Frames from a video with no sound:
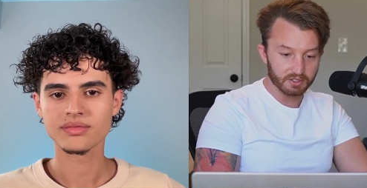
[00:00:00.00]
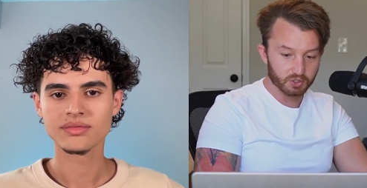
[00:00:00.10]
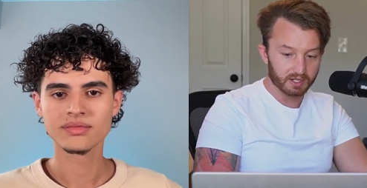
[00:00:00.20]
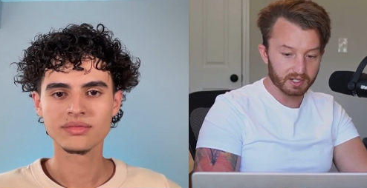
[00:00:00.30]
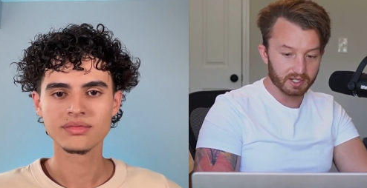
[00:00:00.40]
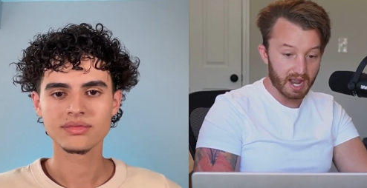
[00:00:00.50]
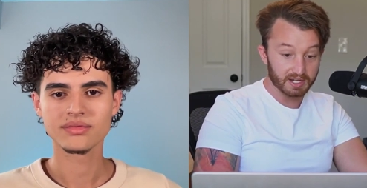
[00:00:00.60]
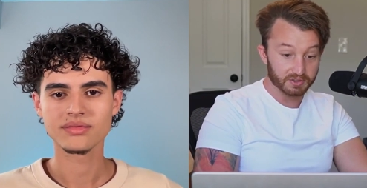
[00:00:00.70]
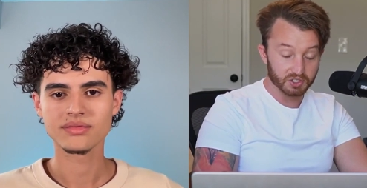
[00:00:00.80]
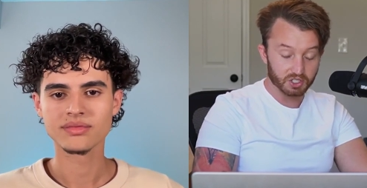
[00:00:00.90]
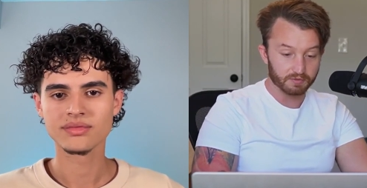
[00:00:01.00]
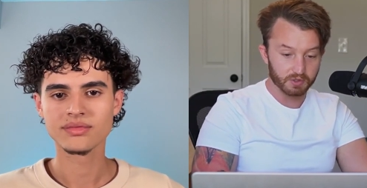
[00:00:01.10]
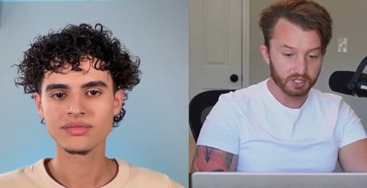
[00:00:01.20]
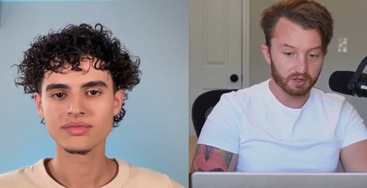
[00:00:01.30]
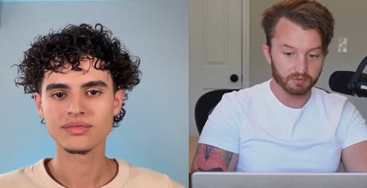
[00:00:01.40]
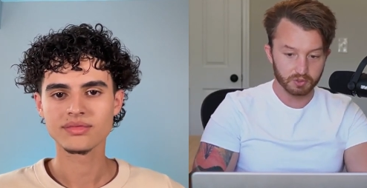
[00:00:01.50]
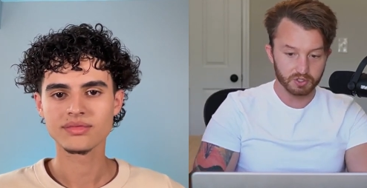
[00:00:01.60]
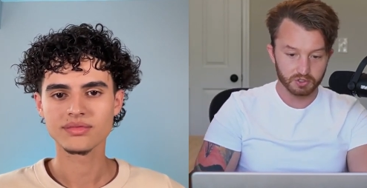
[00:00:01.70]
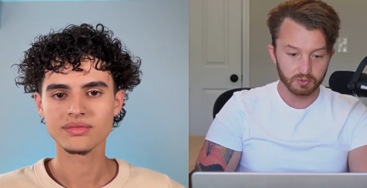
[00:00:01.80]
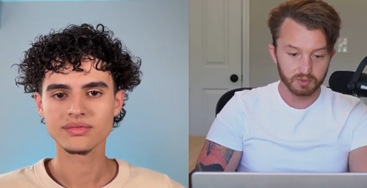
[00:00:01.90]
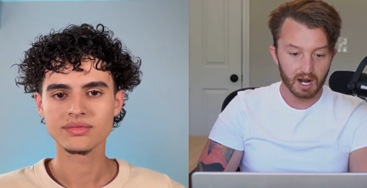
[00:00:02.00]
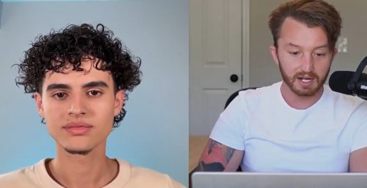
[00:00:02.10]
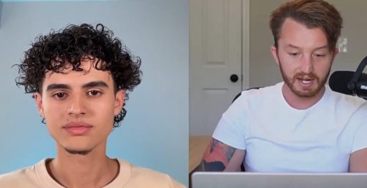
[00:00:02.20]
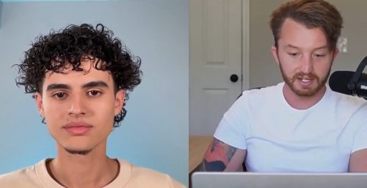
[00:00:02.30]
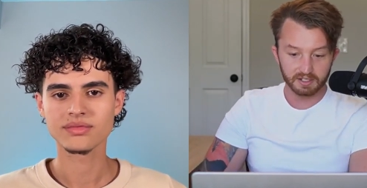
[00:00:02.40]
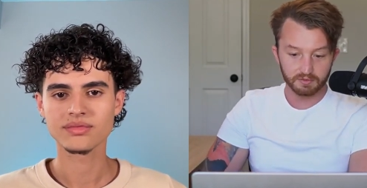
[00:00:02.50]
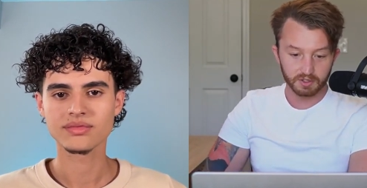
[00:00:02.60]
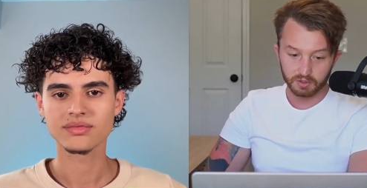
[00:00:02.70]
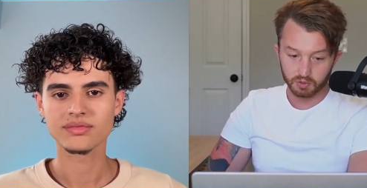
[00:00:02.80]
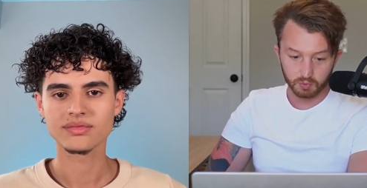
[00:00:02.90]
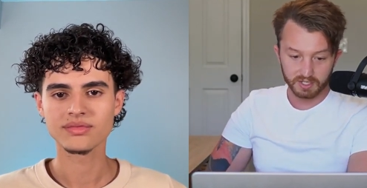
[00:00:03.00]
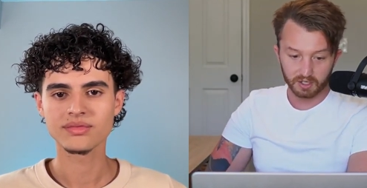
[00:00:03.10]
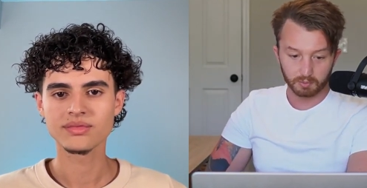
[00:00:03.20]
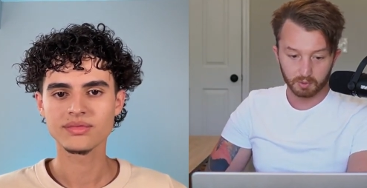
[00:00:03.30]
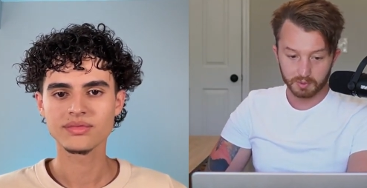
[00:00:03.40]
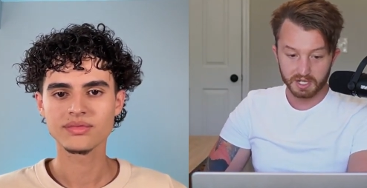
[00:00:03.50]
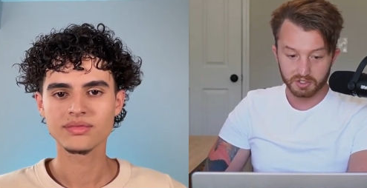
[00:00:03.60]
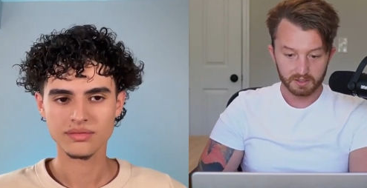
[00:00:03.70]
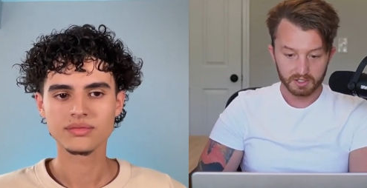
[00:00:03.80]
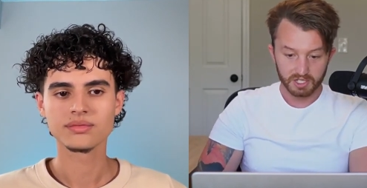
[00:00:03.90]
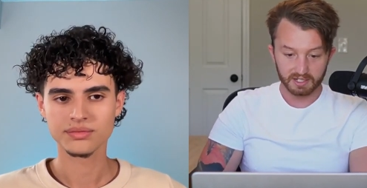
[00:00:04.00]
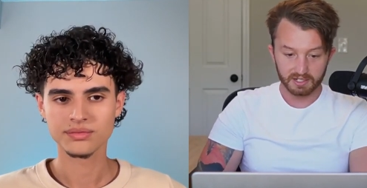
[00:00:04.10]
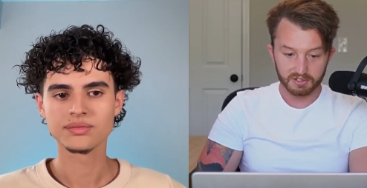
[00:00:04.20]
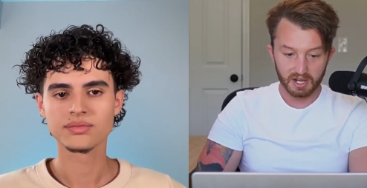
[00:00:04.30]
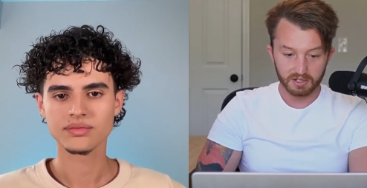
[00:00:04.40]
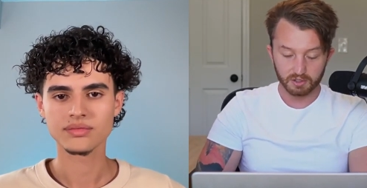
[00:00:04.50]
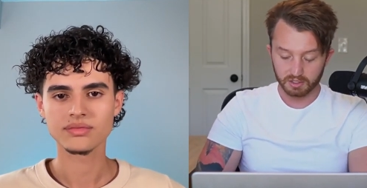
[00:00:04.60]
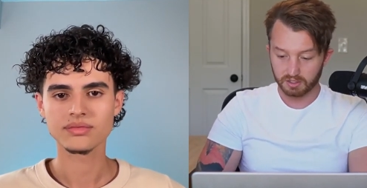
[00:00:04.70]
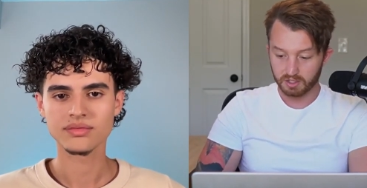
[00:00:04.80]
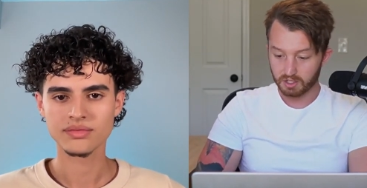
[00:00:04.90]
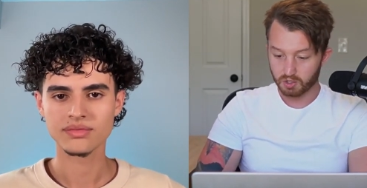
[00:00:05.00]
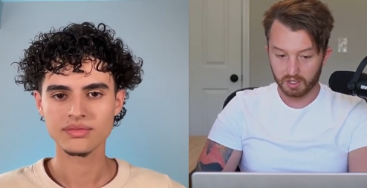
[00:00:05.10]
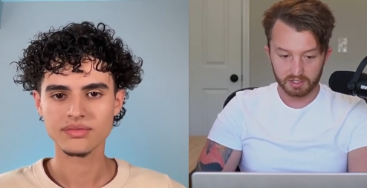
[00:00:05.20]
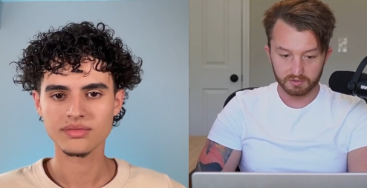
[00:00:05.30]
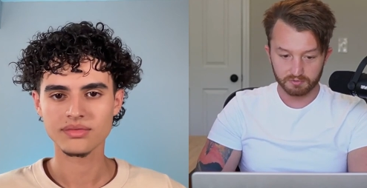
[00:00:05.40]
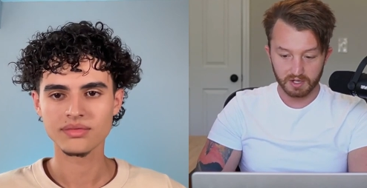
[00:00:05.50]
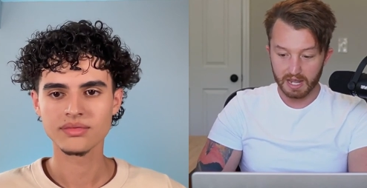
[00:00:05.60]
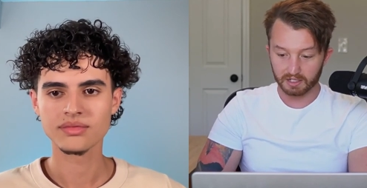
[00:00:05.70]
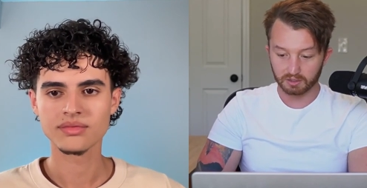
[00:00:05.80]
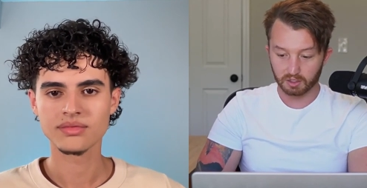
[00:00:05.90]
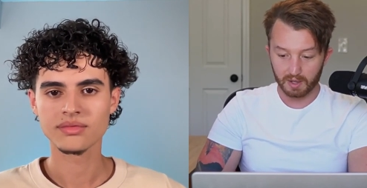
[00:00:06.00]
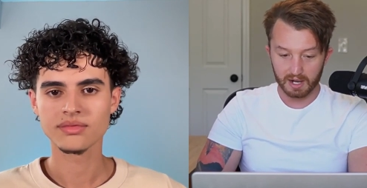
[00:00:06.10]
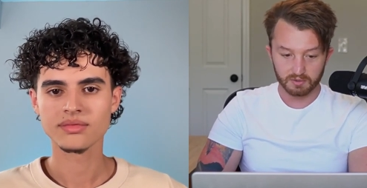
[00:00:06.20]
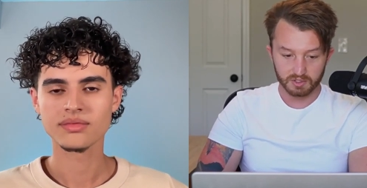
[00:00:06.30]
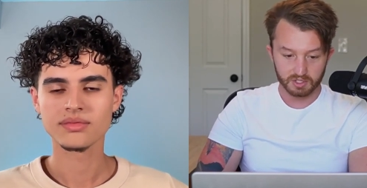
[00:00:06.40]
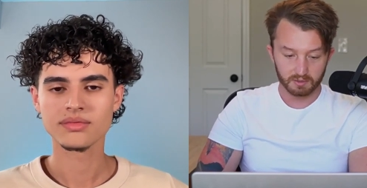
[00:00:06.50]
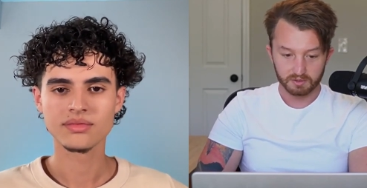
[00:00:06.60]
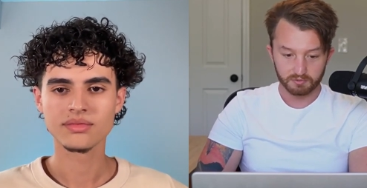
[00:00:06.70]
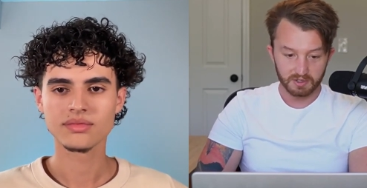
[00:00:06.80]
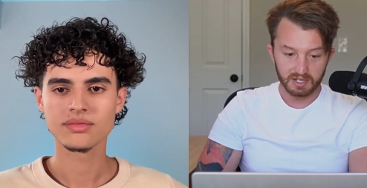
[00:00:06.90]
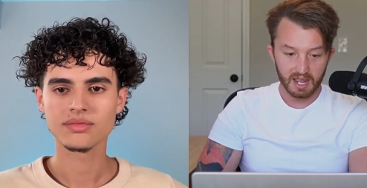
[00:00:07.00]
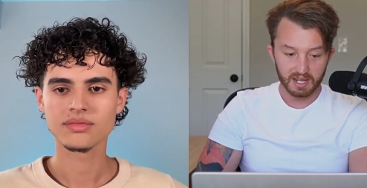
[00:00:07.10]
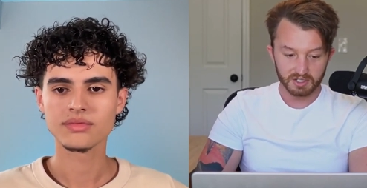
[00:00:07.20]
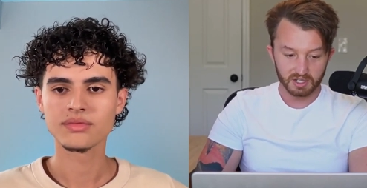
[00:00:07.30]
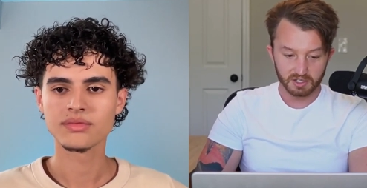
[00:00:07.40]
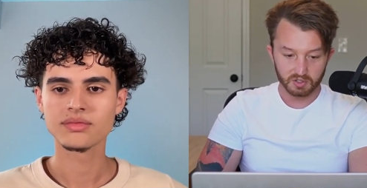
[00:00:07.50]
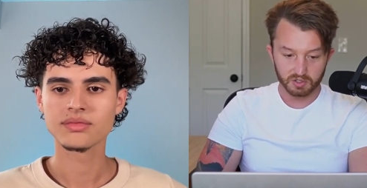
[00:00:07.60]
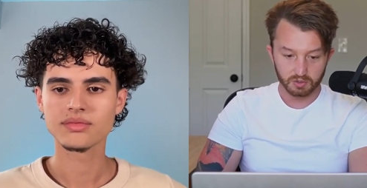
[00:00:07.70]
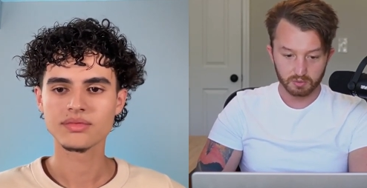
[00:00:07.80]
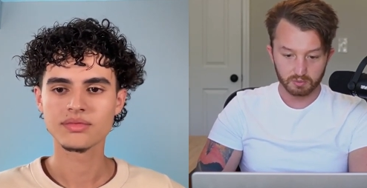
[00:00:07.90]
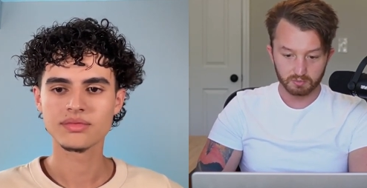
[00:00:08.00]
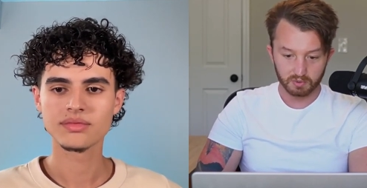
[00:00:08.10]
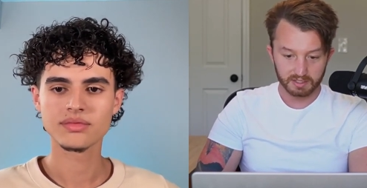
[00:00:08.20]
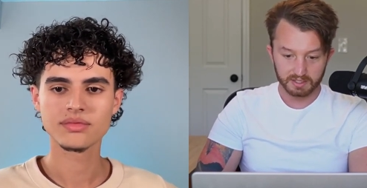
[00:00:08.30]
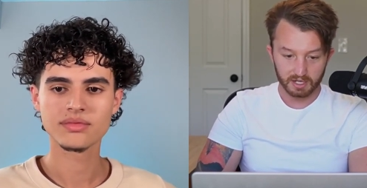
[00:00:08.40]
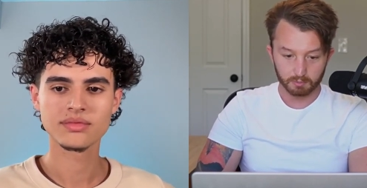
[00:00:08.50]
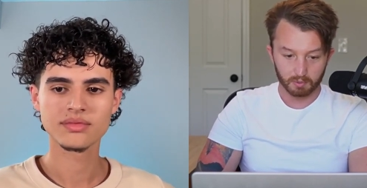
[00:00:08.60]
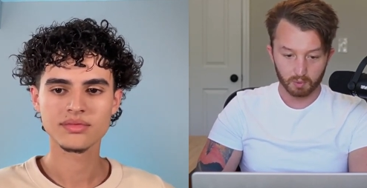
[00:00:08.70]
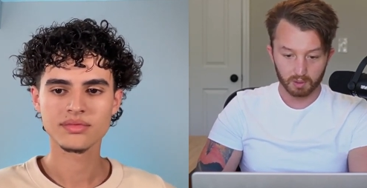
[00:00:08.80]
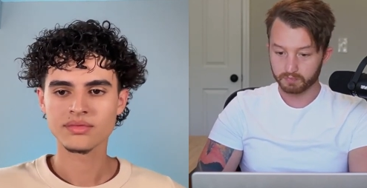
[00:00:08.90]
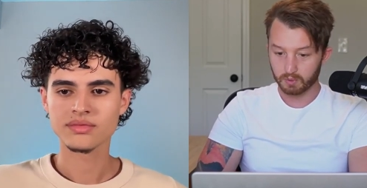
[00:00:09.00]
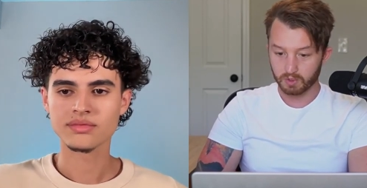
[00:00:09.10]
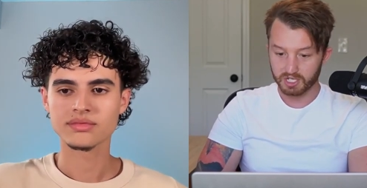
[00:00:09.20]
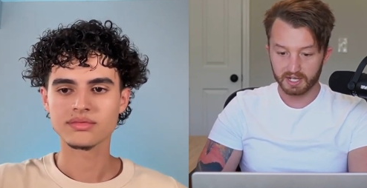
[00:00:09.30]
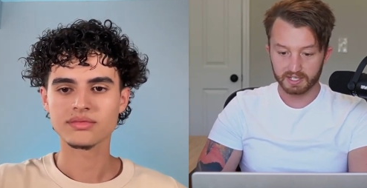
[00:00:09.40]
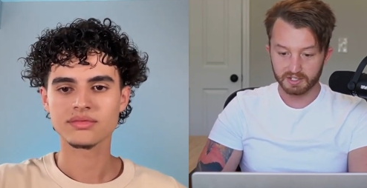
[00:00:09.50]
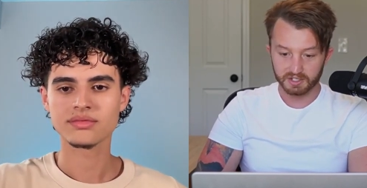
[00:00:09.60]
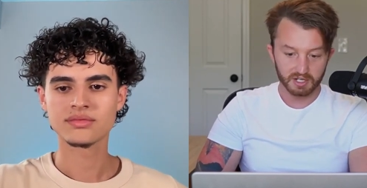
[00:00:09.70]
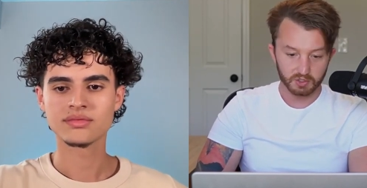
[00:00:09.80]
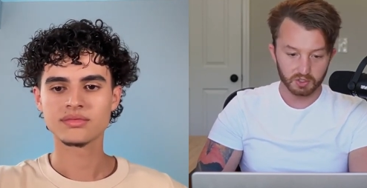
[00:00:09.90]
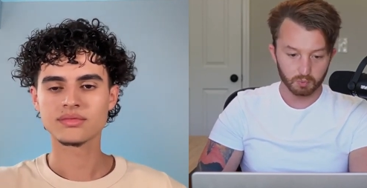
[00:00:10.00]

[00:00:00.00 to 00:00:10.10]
Speaker 1: try to edit the stuff yourself or just do non-edited videos with terrible retention. Second is that you can try to finagle around some V As that just do like terrible work. Or second is that you can